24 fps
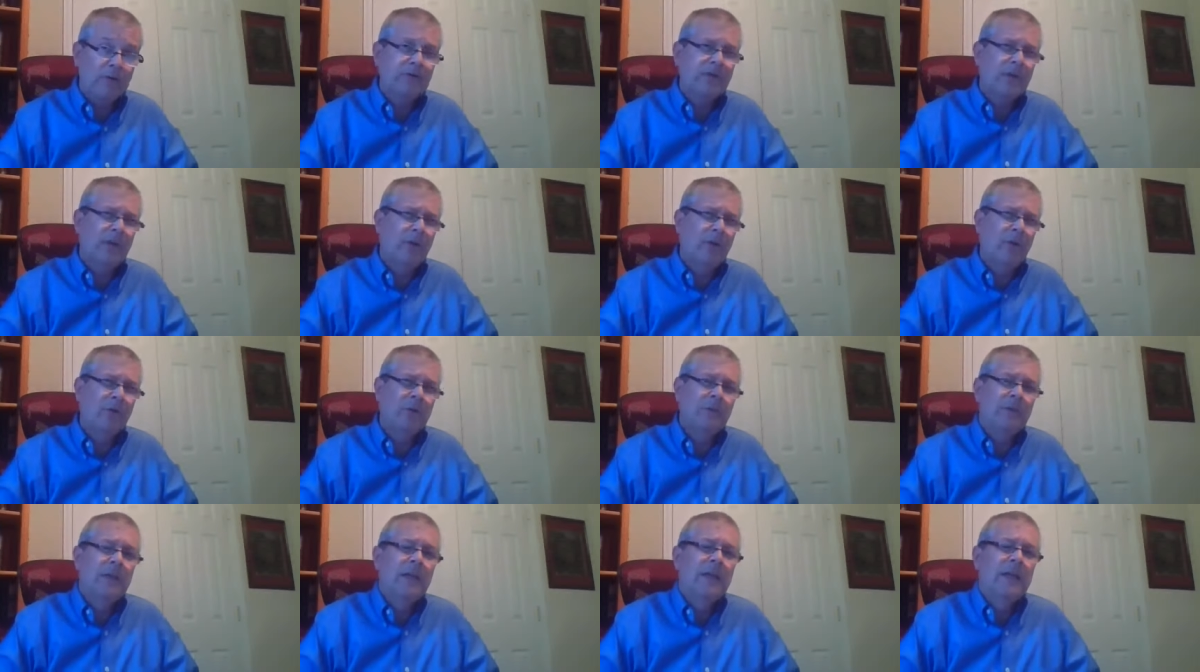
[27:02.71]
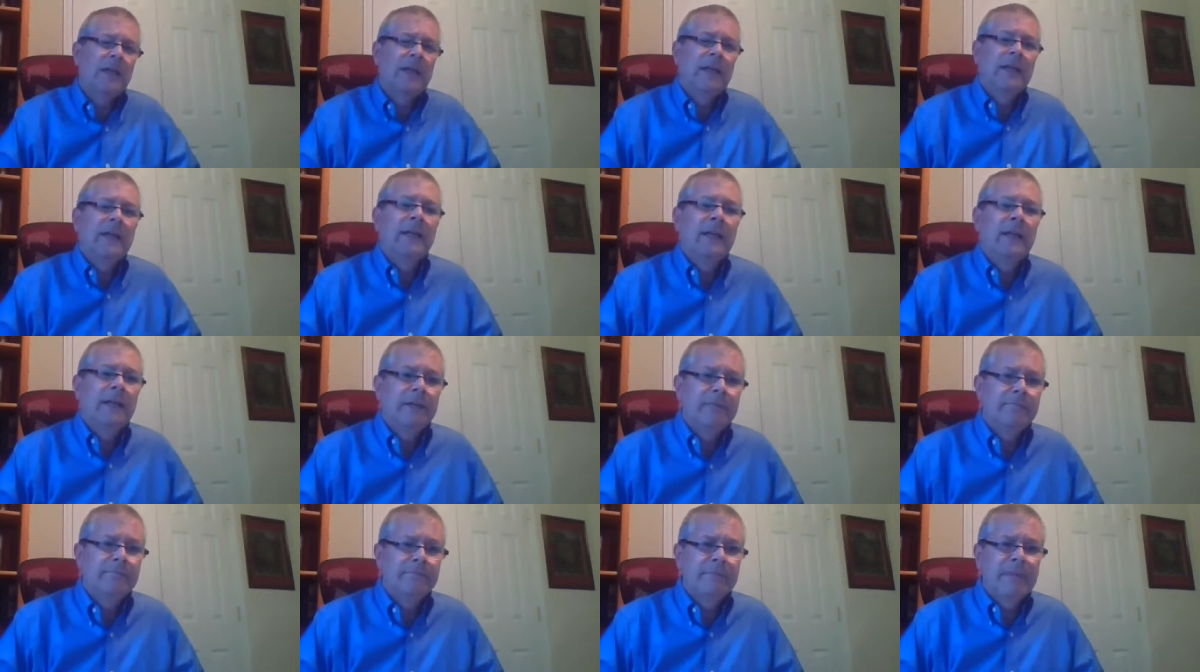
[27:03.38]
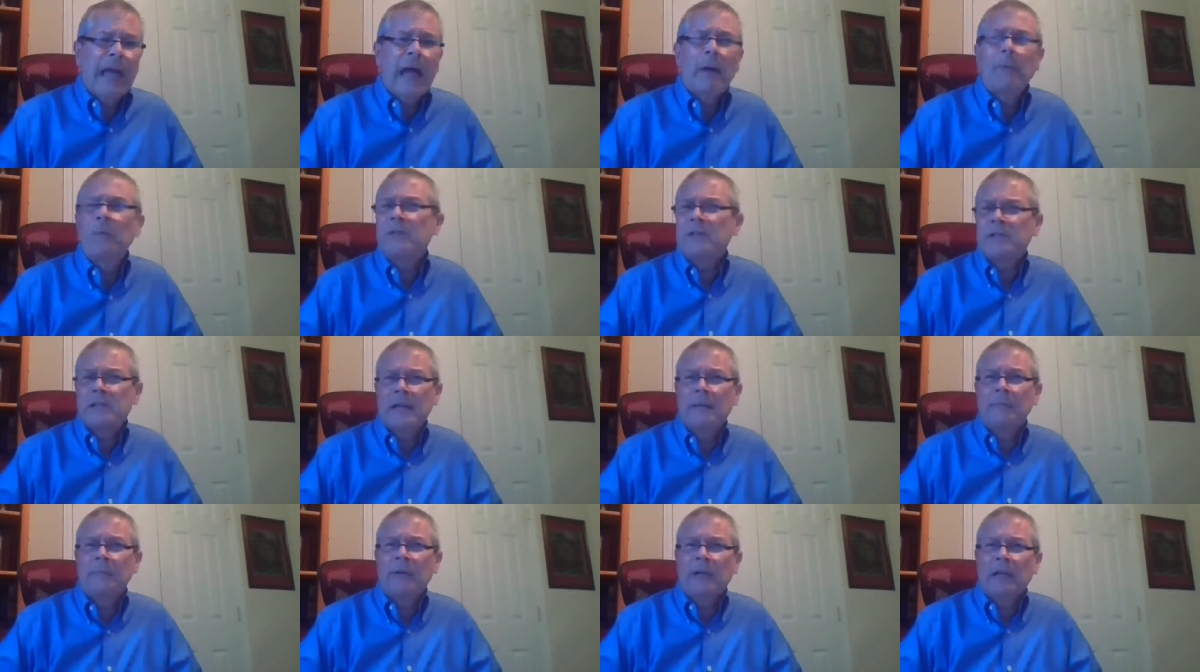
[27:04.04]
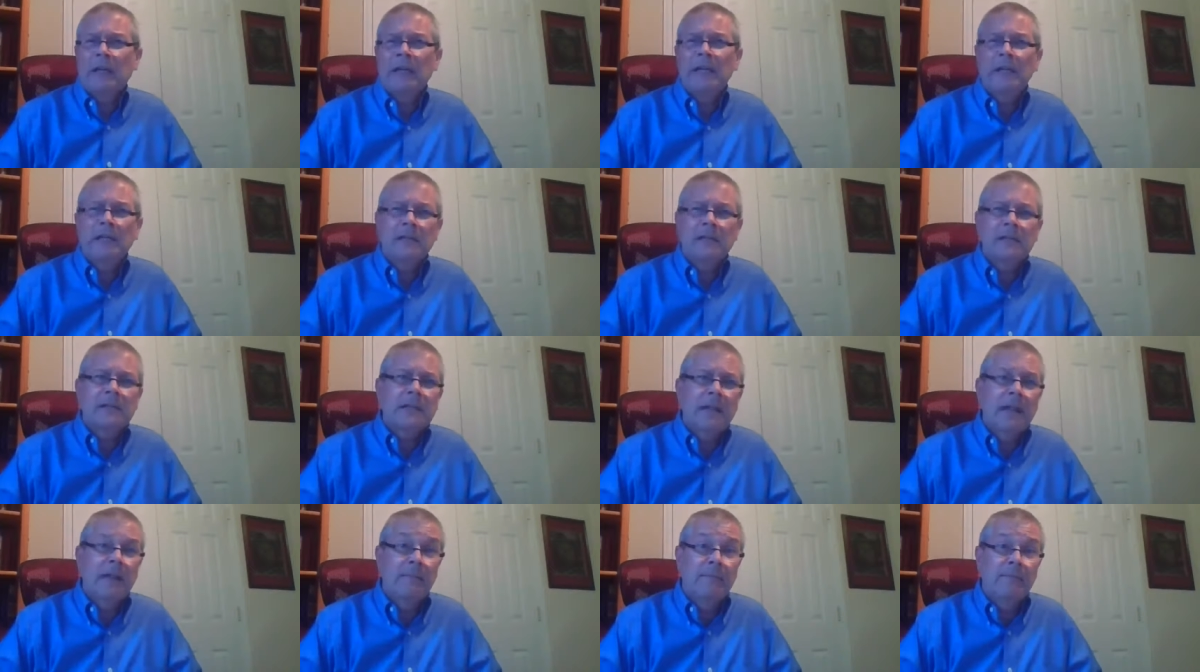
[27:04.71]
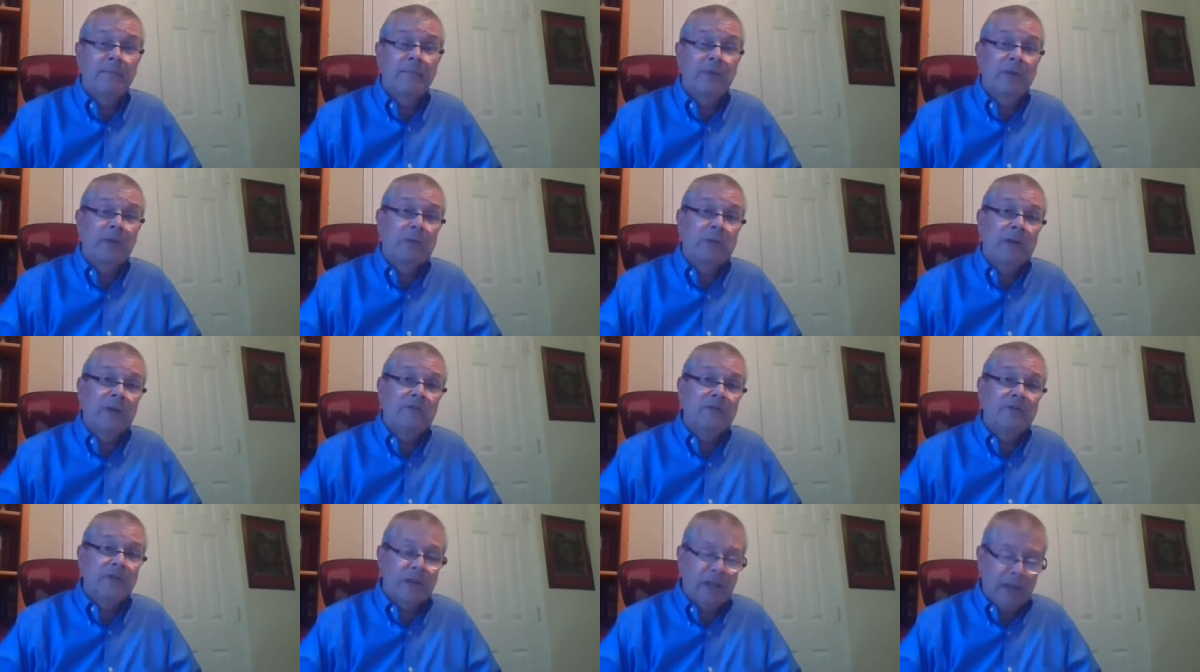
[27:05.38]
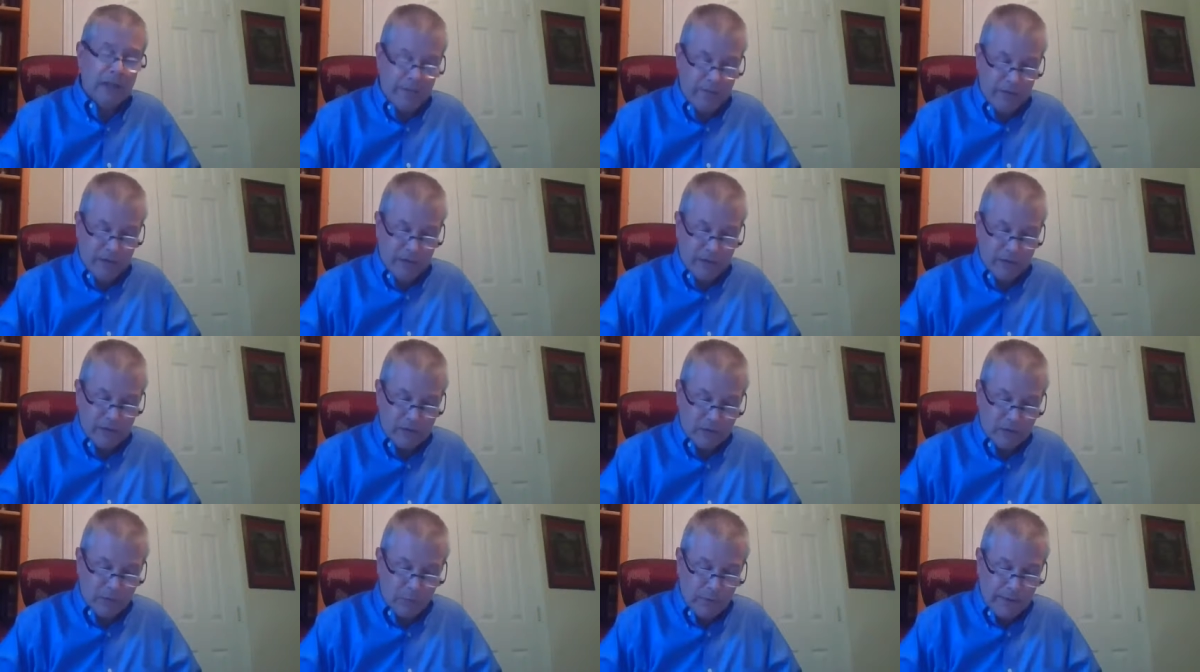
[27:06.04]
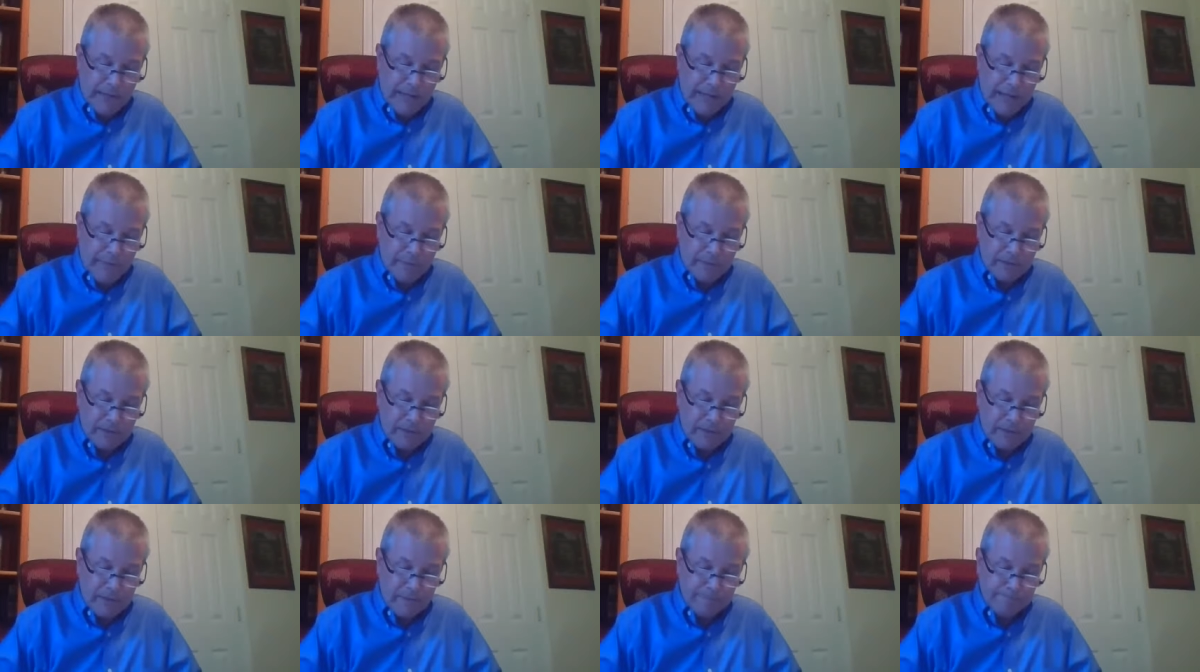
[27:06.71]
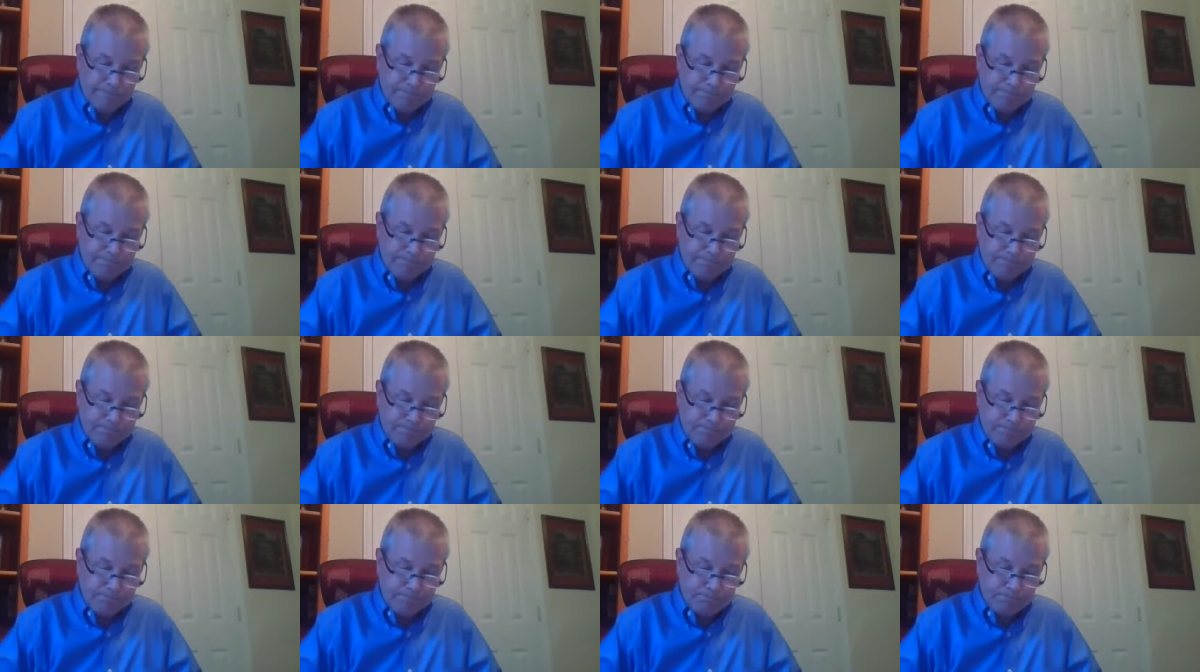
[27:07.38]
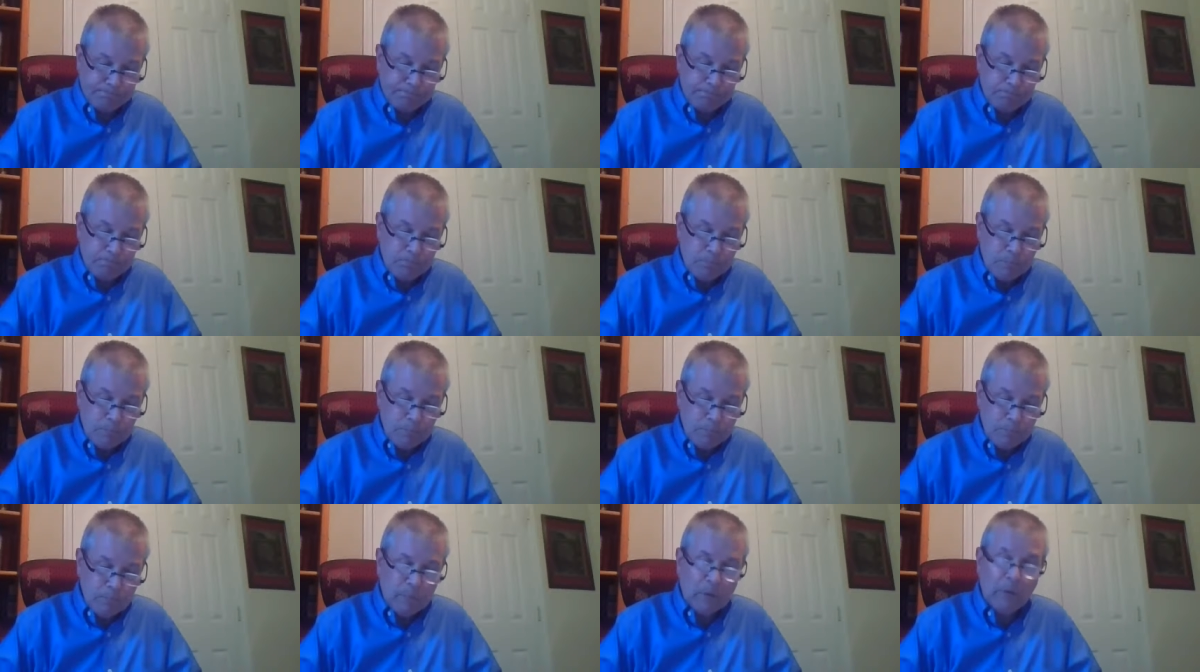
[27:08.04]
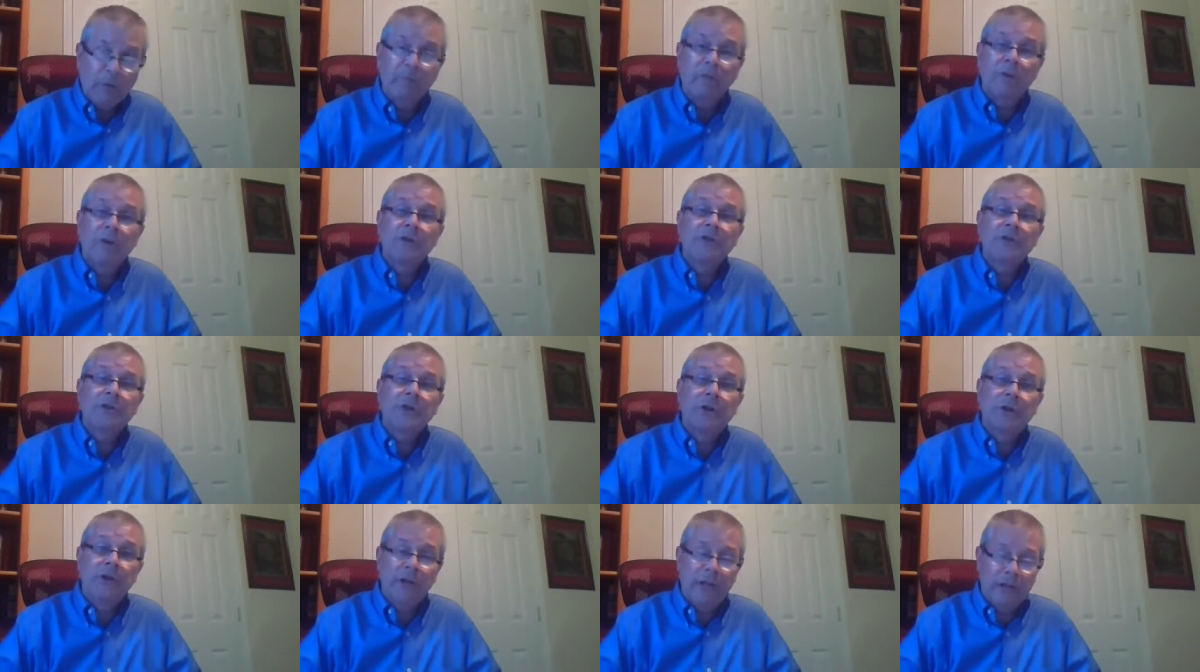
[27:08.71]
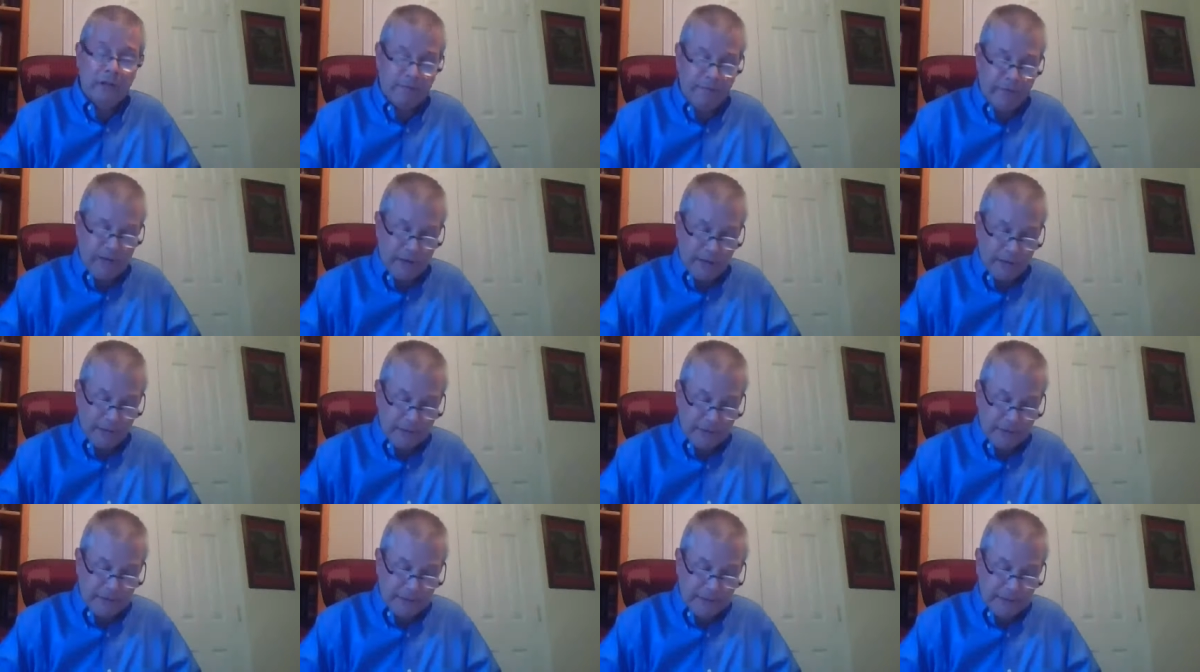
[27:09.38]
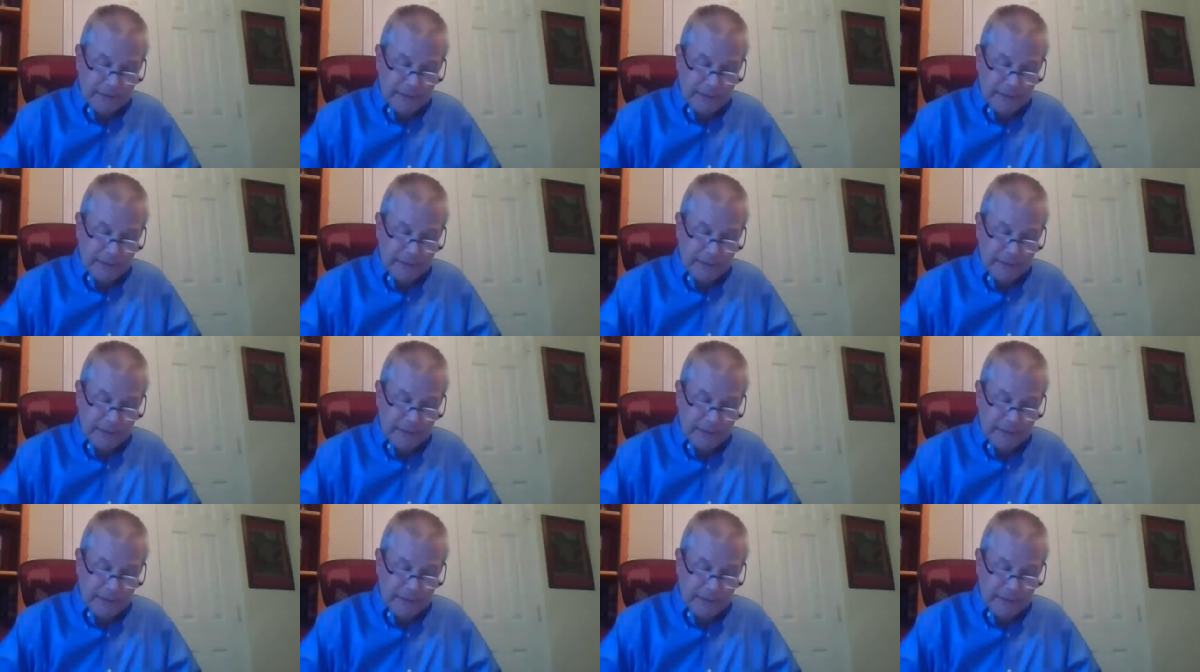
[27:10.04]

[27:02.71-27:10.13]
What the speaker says: So that would seem to lend some degree of significance to what happens here. Verse 30 and following.